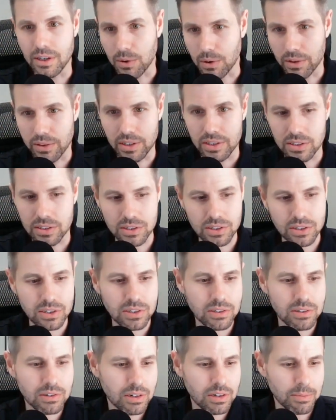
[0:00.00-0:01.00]
these
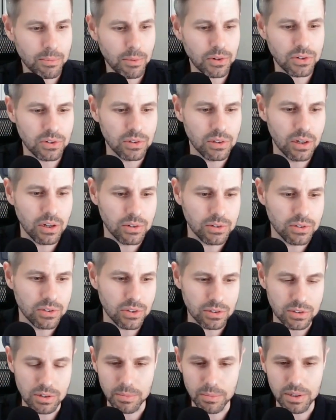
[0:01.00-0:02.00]
commercial loans,
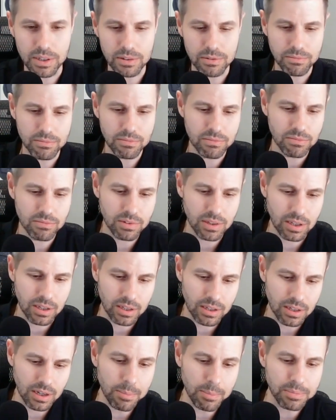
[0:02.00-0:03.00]
there's going to be
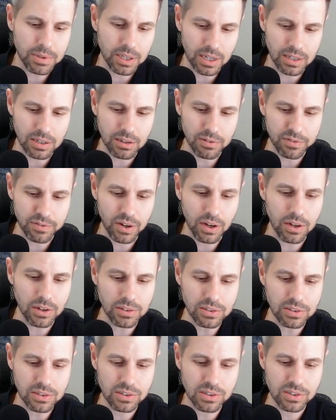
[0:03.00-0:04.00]
an uptick in
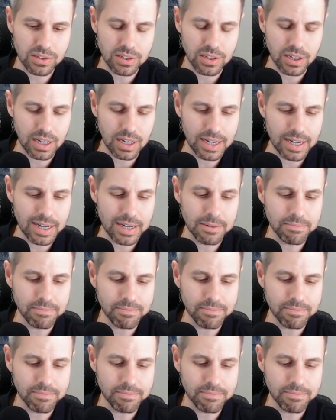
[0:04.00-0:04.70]
defaults, that